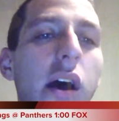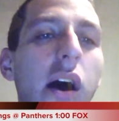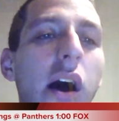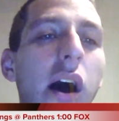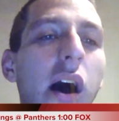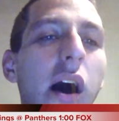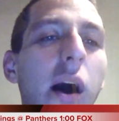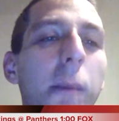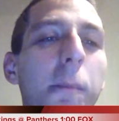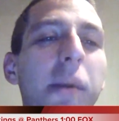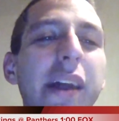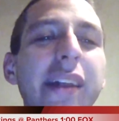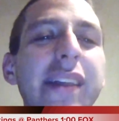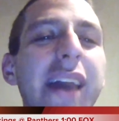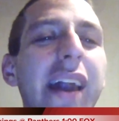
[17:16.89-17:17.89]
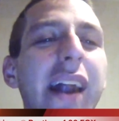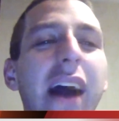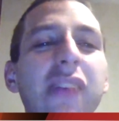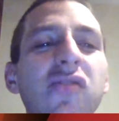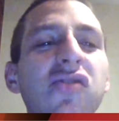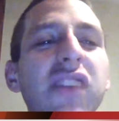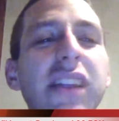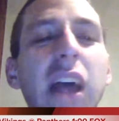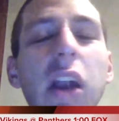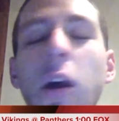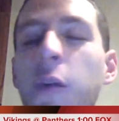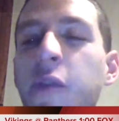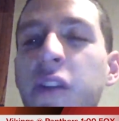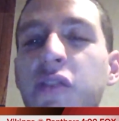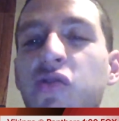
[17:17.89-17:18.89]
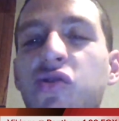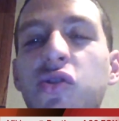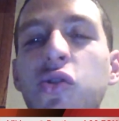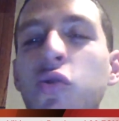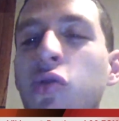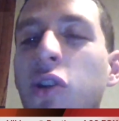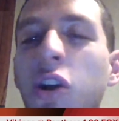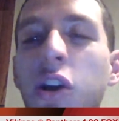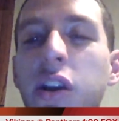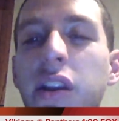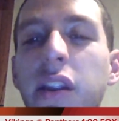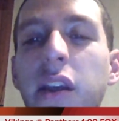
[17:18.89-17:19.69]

But in the end, I just think that offense is too good